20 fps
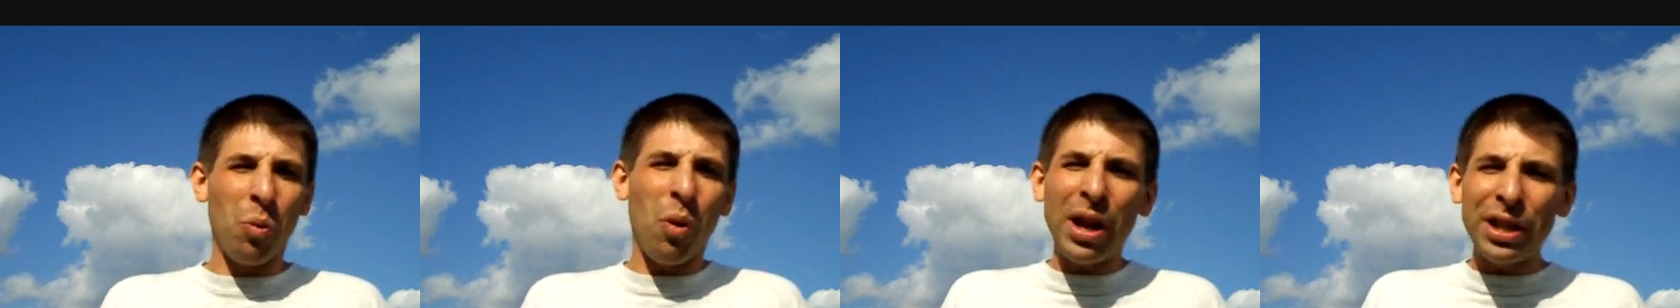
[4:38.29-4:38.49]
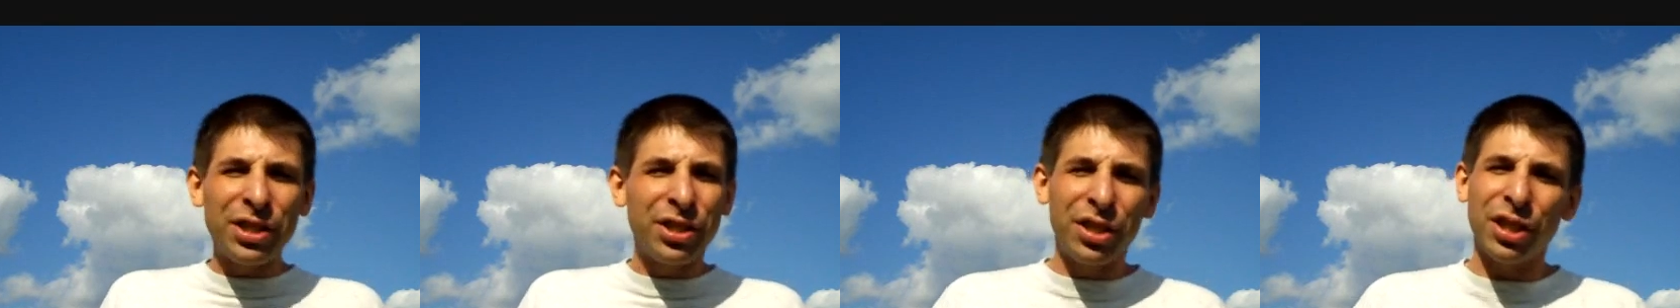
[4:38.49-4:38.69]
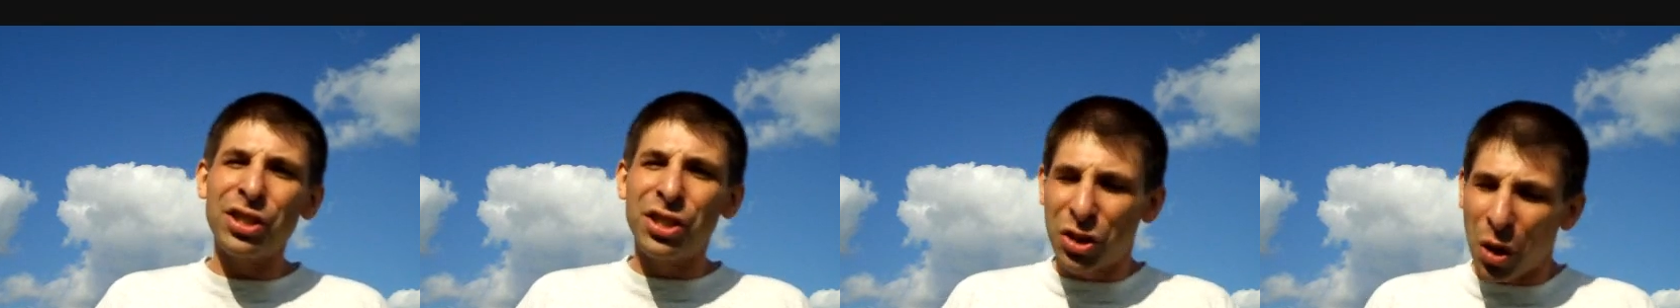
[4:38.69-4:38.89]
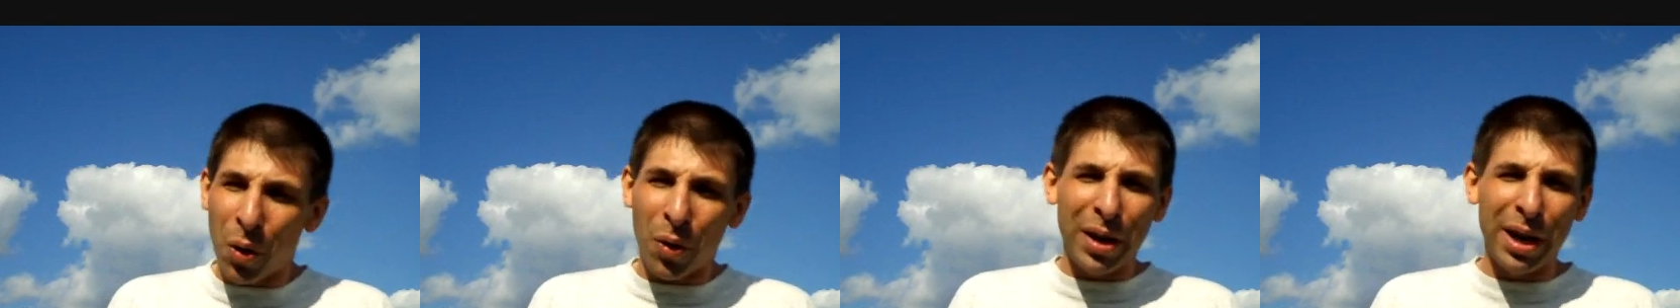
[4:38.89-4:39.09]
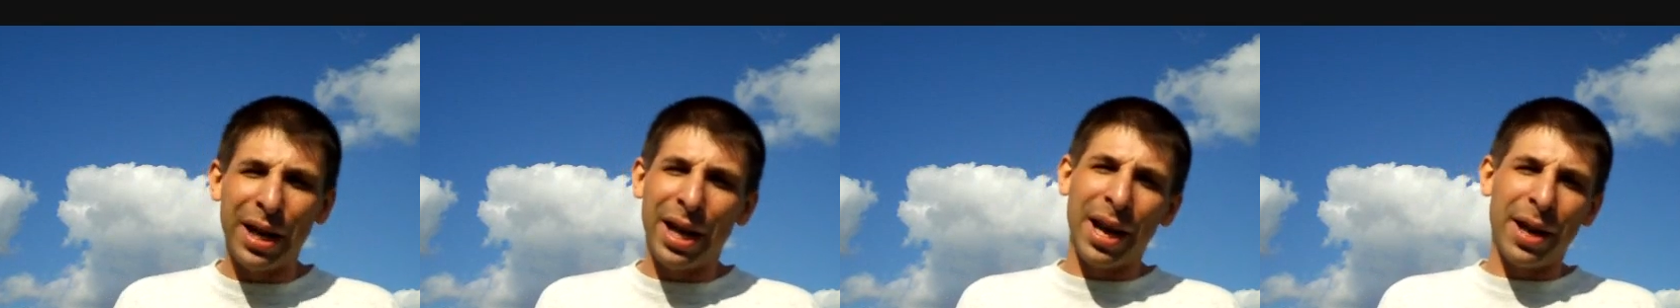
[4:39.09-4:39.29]
And what's your
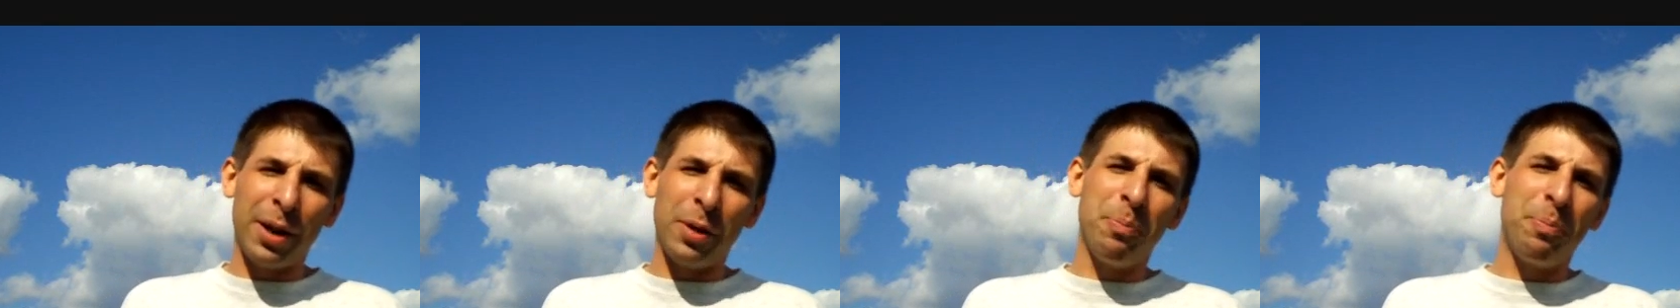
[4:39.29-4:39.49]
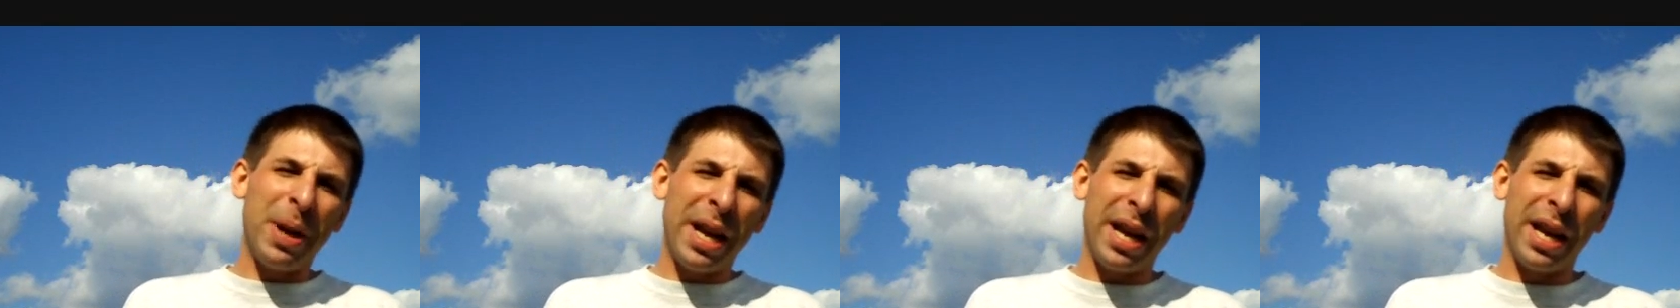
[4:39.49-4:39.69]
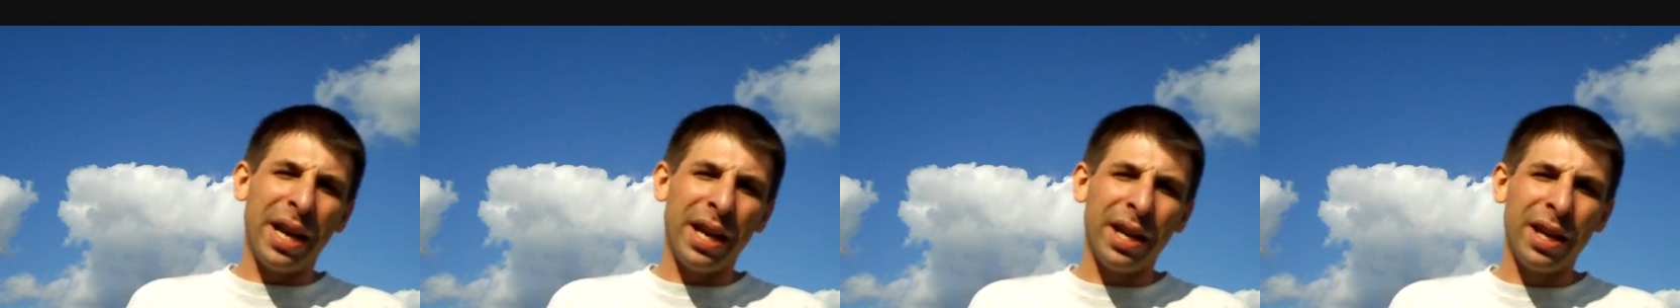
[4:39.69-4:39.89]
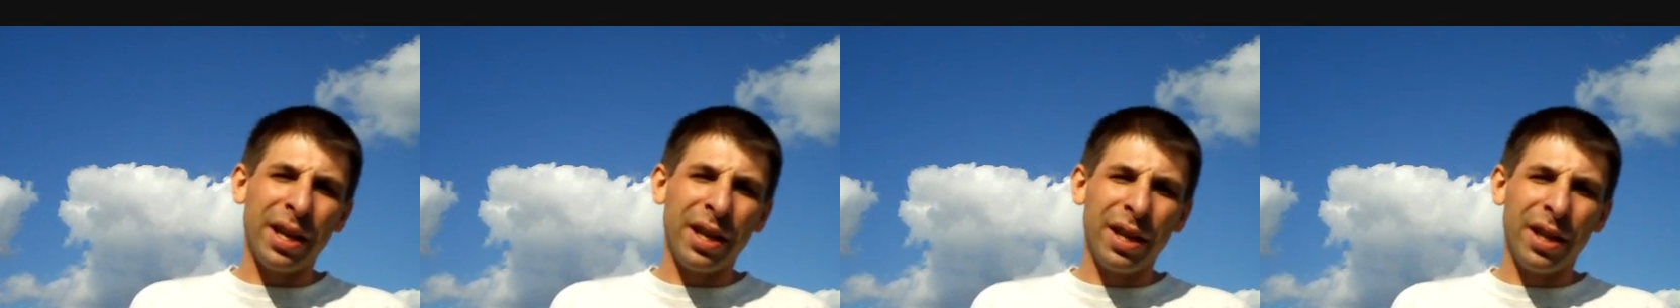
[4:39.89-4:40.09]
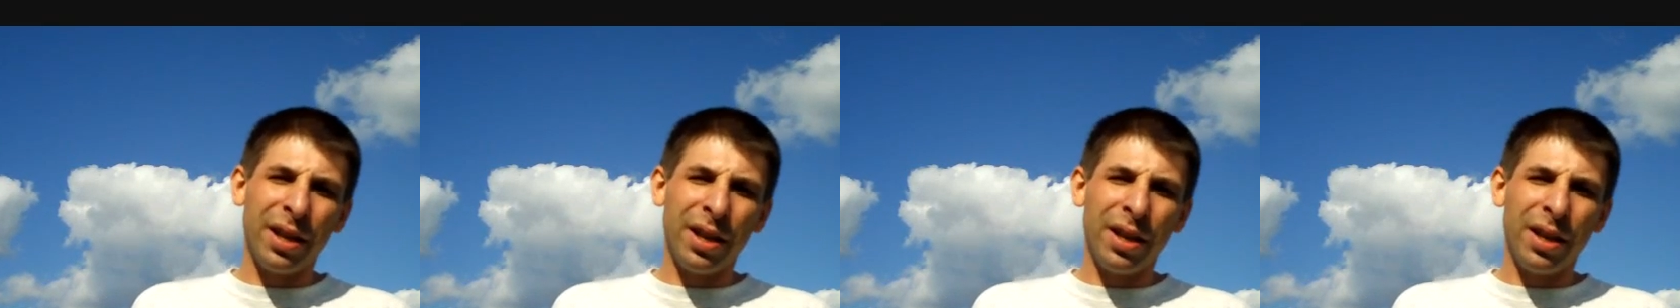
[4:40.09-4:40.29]
story gonna be
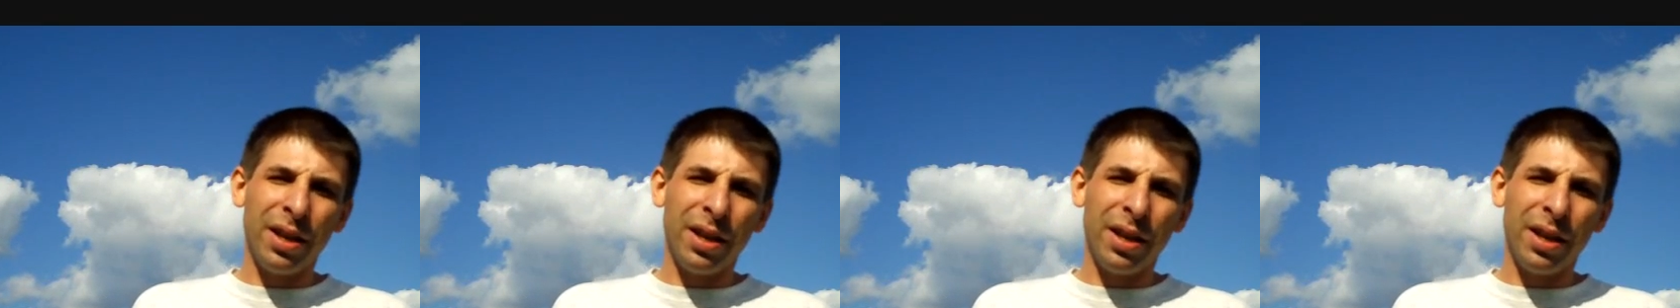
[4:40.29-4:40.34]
